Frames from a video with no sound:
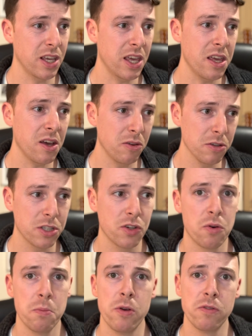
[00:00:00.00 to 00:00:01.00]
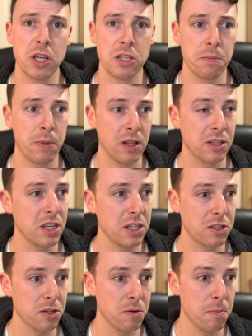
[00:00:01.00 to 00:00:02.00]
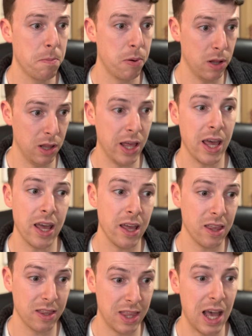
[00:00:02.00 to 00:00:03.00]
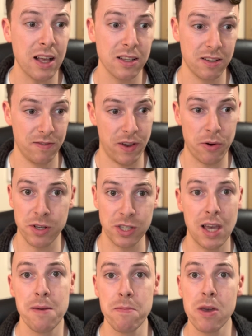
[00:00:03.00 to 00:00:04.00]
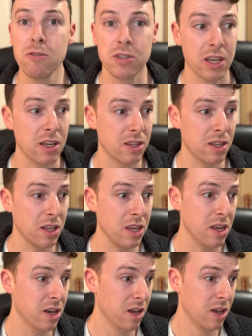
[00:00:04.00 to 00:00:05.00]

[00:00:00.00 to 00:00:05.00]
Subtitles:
he also removes his ability to play that very same music that he